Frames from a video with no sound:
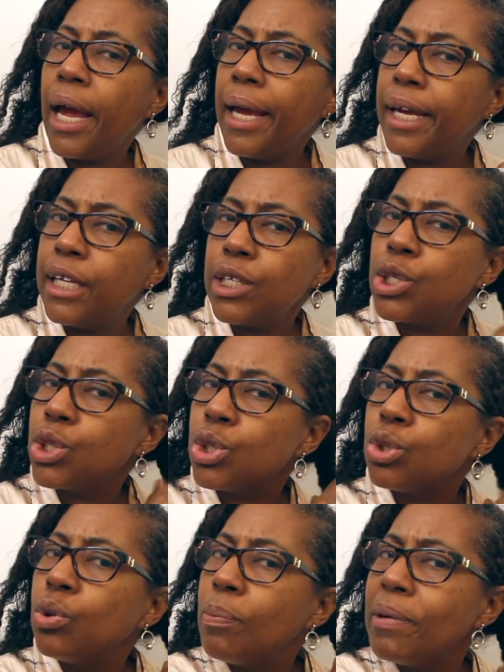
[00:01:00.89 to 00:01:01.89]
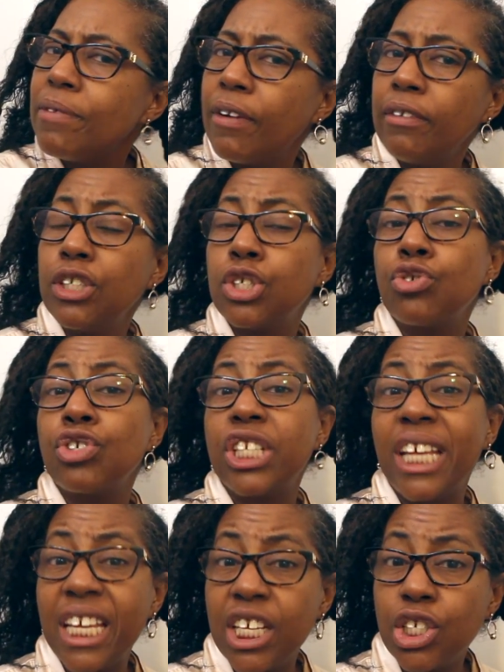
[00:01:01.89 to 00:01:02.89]
is to be very
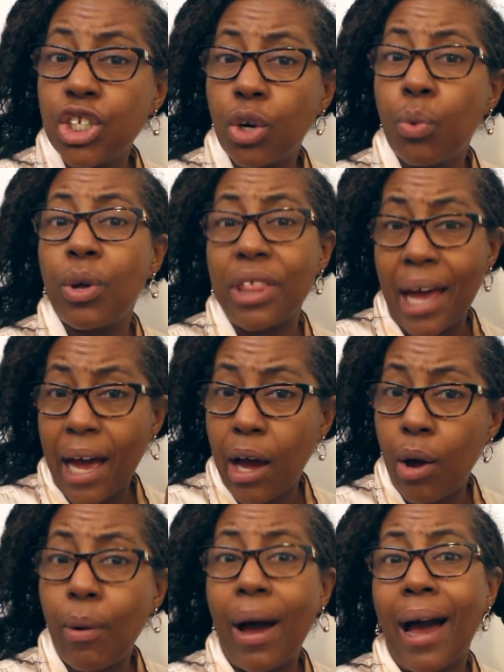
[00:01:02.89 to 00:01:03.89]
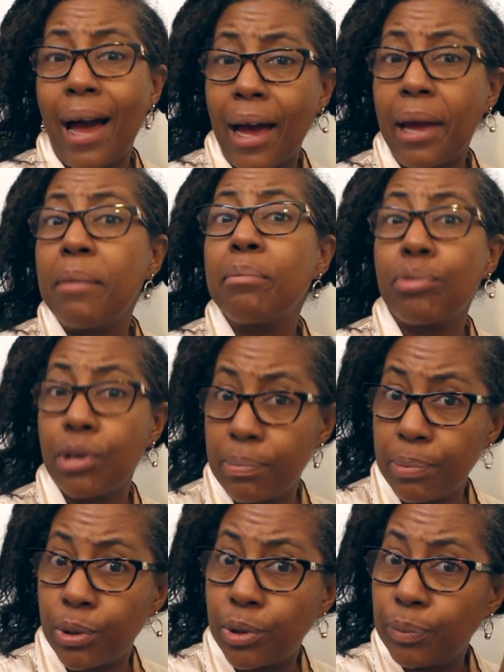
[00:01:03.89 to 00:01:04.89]
strategic with how I
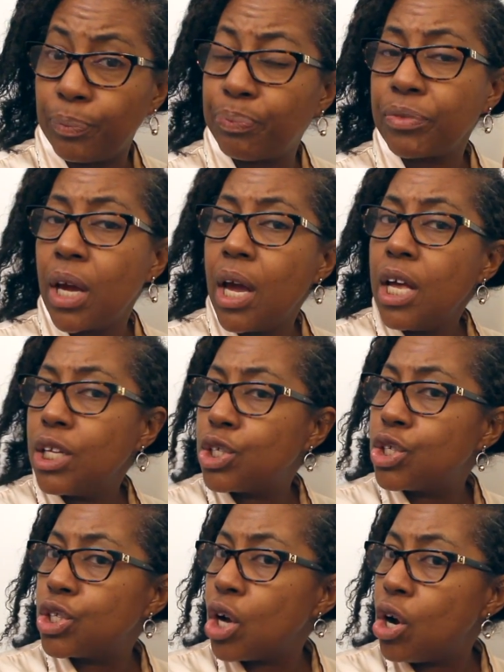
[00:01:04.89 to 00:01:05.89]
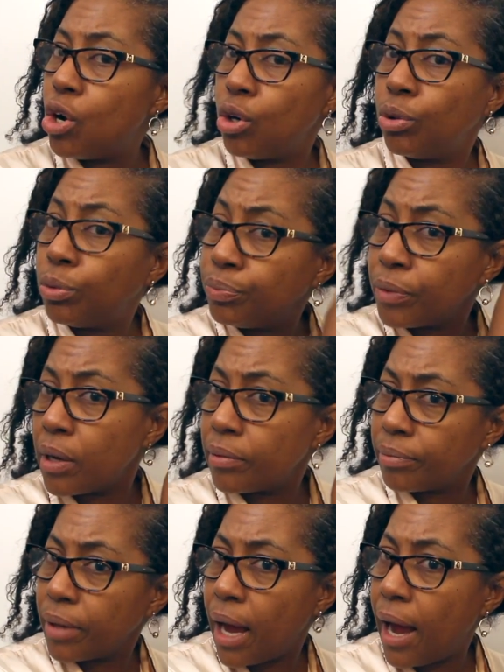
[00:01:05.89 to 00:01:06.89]
pre-poo. So
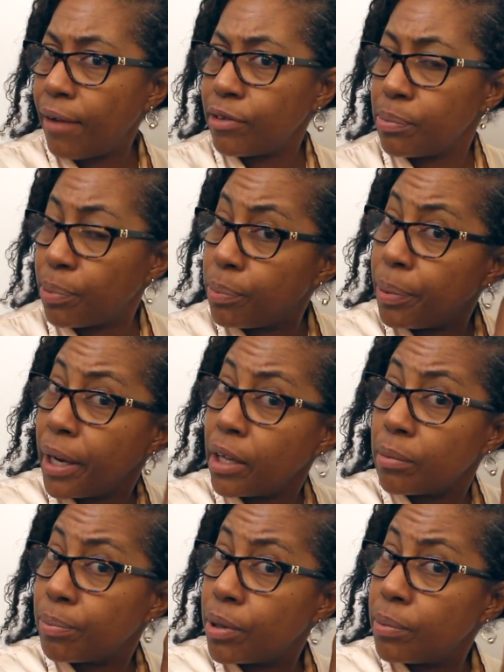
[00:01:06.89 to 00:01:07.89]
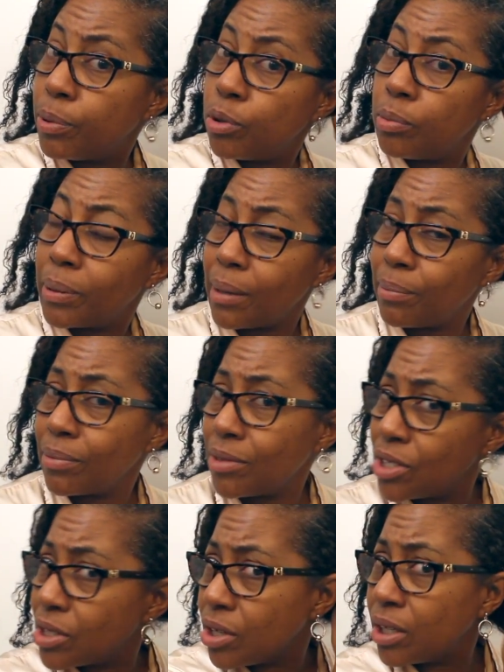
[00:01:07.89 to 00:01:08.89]
I have to prepare the pre-poo, but I'm
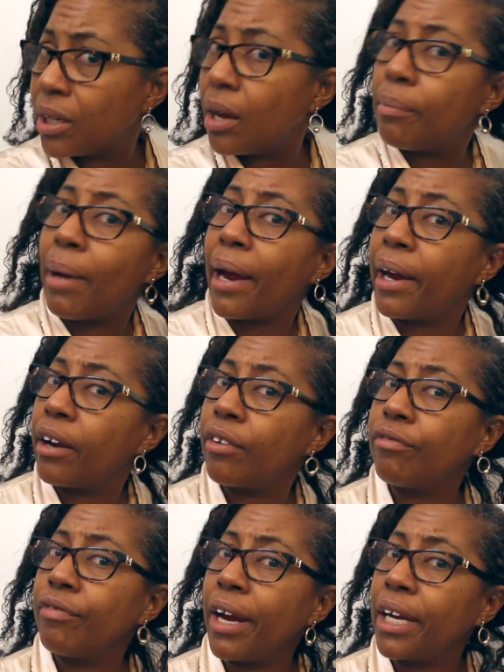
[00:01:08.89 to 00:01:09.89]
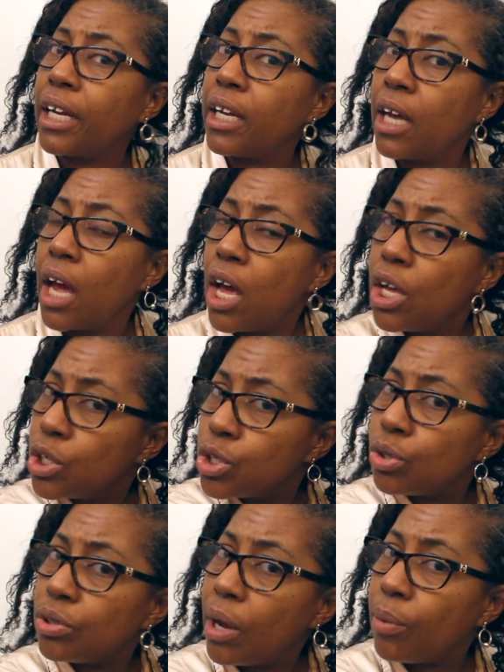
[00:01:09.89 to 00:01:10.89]
just going to get my hair ready
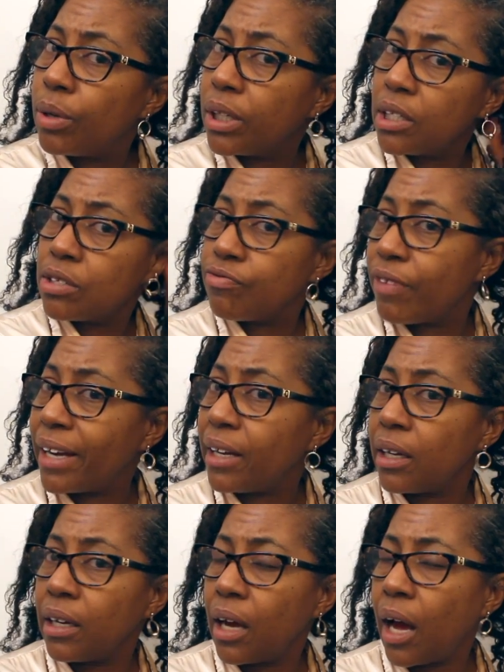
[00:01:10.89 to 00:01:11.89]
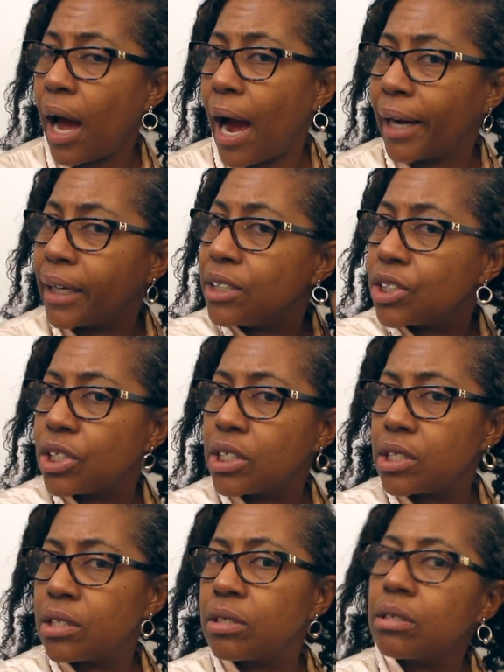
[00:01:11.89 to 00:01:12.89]
so that when it's ready, I can
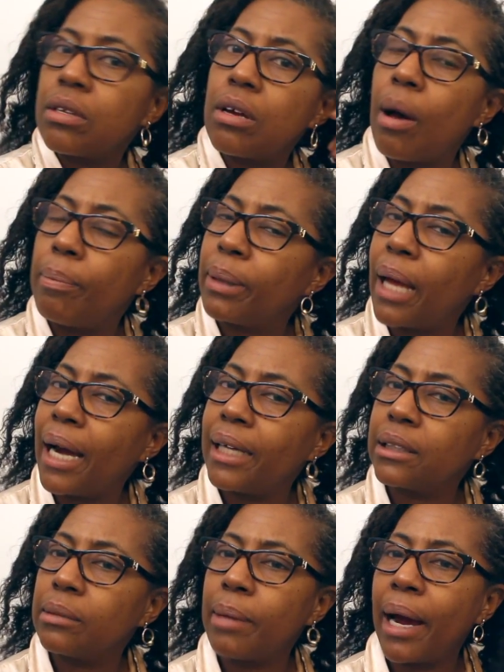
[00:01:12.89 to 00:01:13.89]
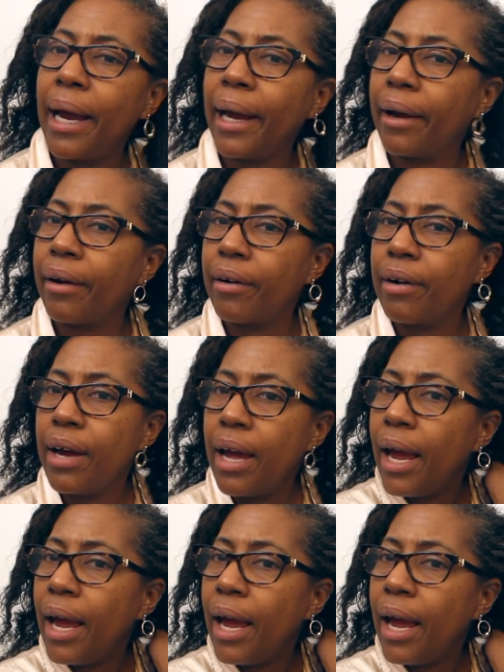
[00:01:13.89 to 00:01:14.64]
just apply it to my hair